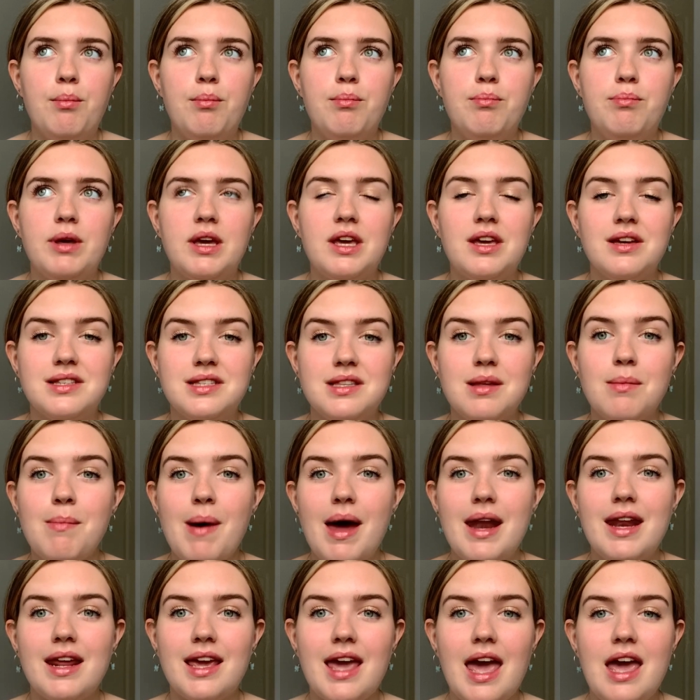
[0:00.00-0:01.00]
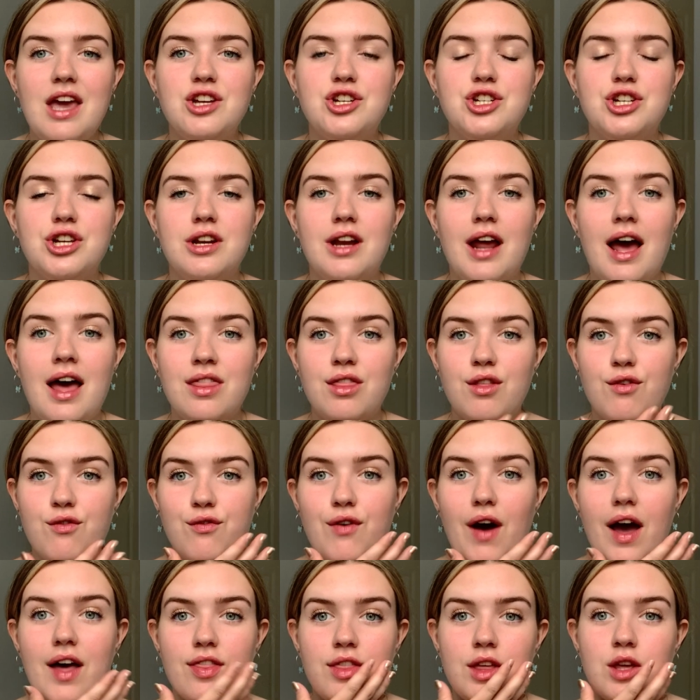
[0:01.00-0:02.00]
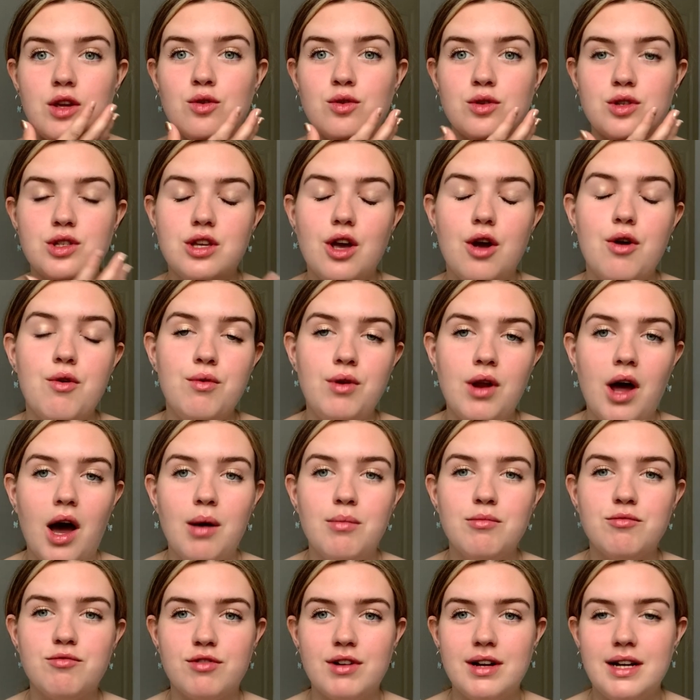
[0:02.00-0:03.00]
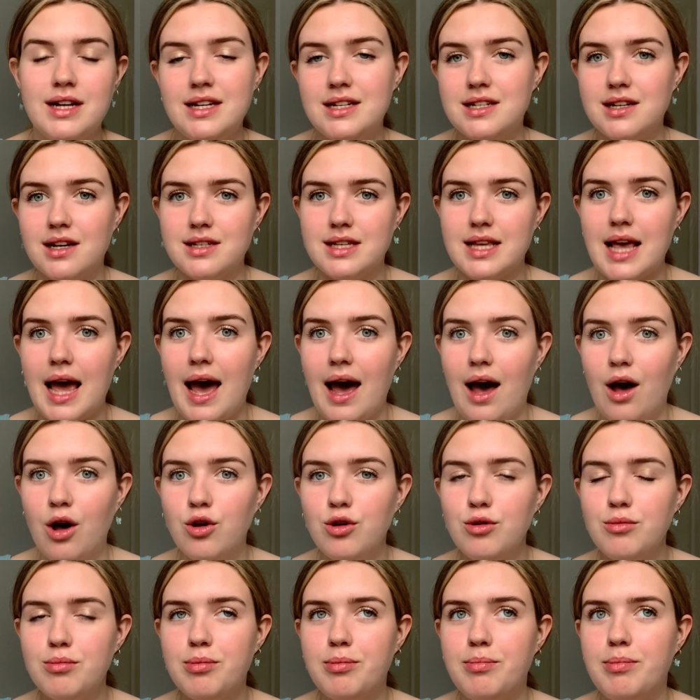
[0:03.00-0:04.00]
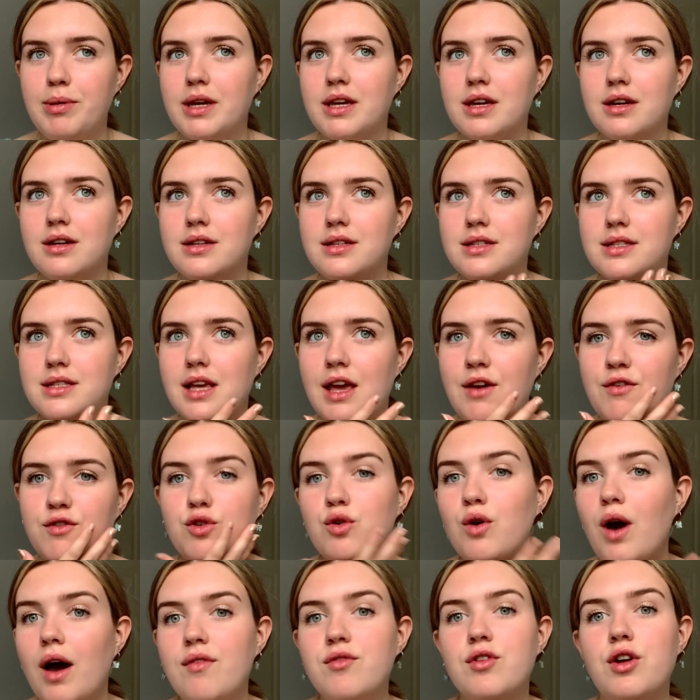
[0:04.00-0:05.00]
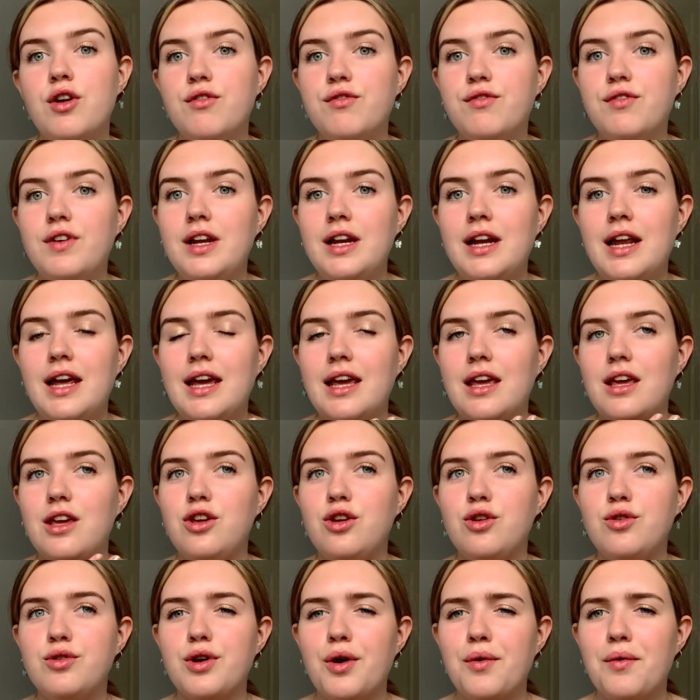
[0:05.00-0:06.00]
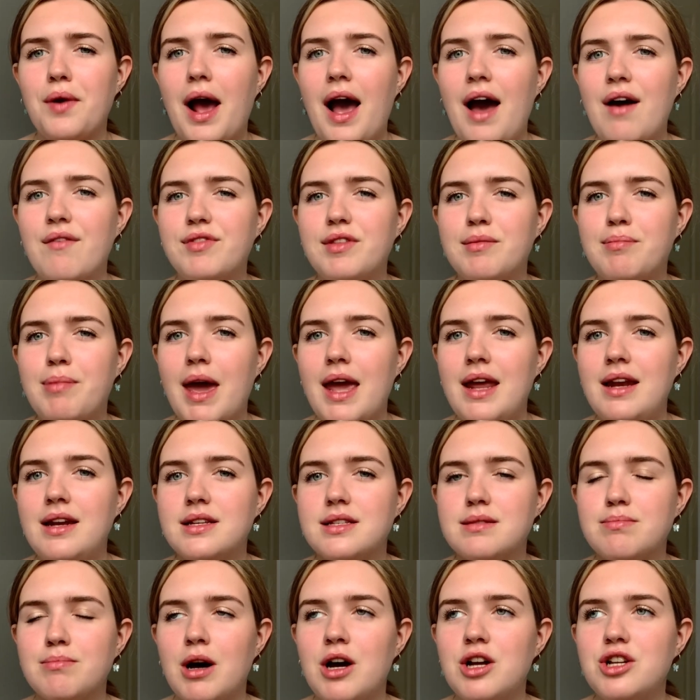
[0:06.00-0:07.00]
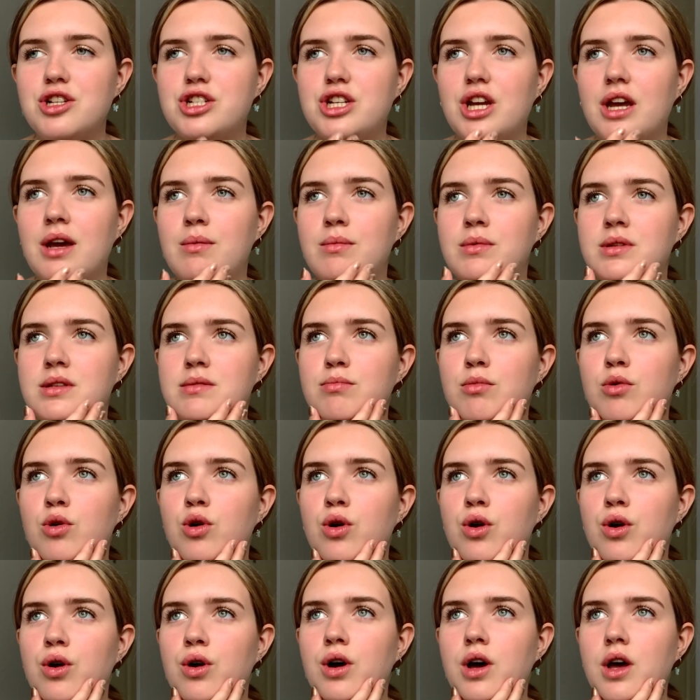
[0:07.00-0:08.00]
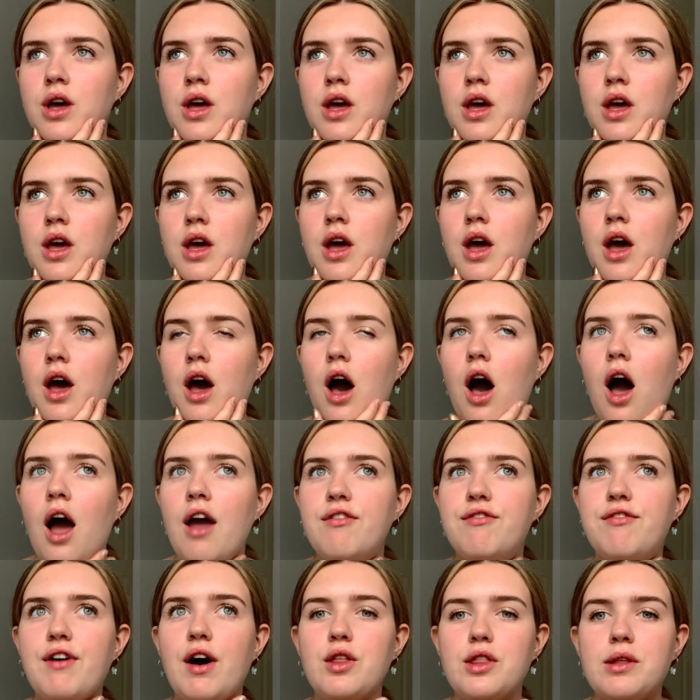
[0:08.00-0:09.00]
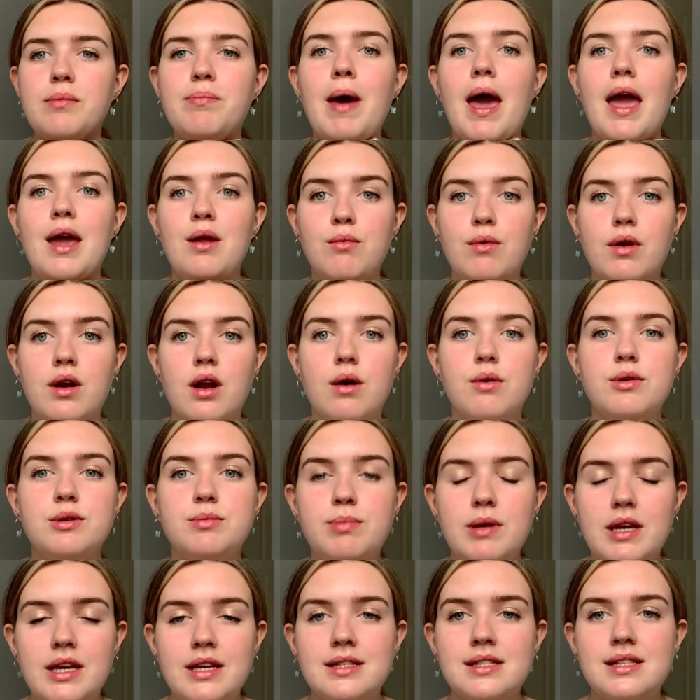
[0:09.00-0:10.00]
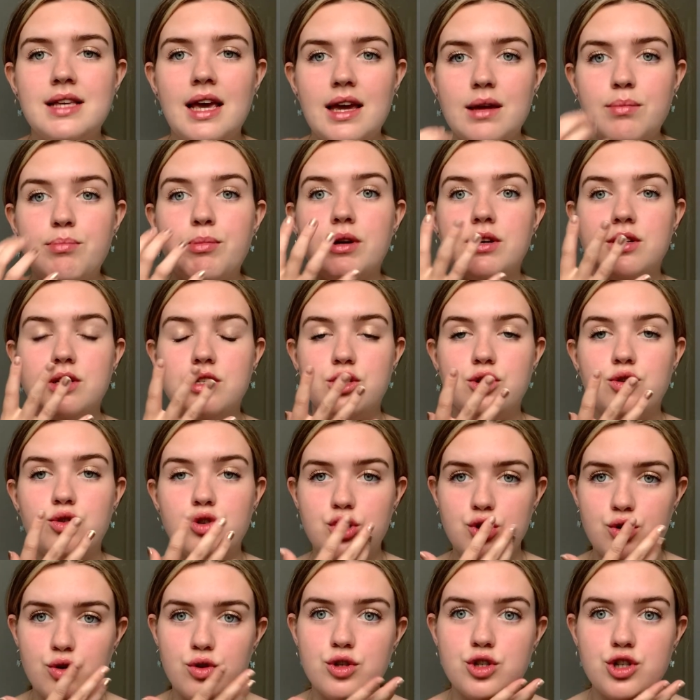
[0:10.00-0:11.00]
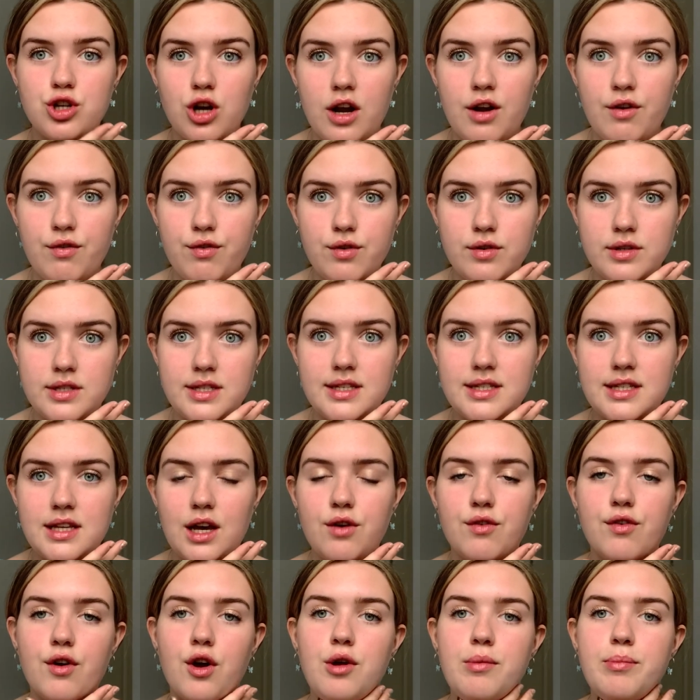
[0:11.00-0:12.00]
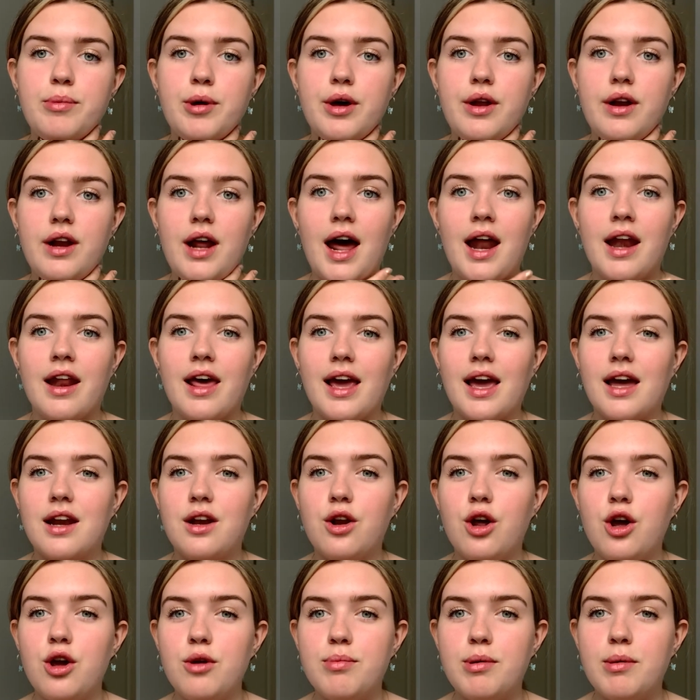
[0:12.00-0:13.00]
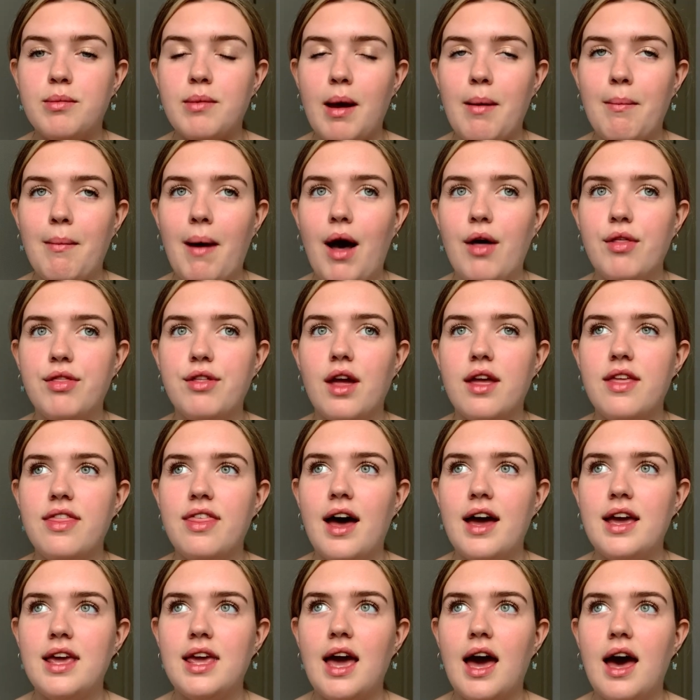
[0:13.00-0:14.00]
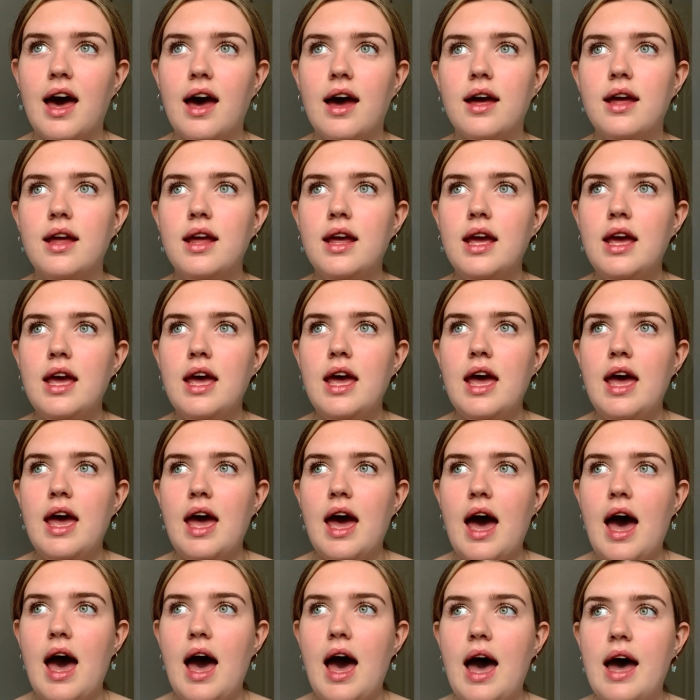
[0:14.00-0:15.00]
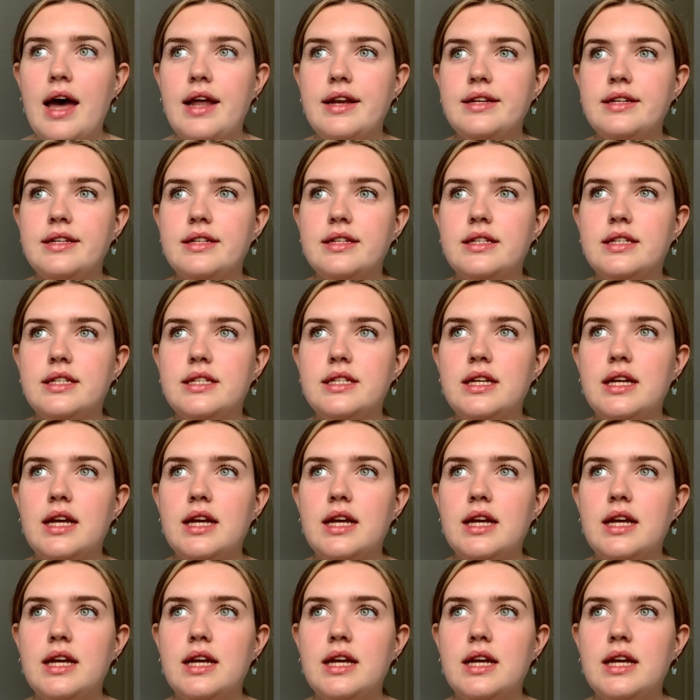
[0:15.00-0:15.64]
because the medication and the fact that you're so numb really does help, because if you have no feeling, you don't have the pain as much. It was more, I felt the pain when I was being sick because your jaw's trying to force itself open, and I hadn't opened my mouth like that yet. And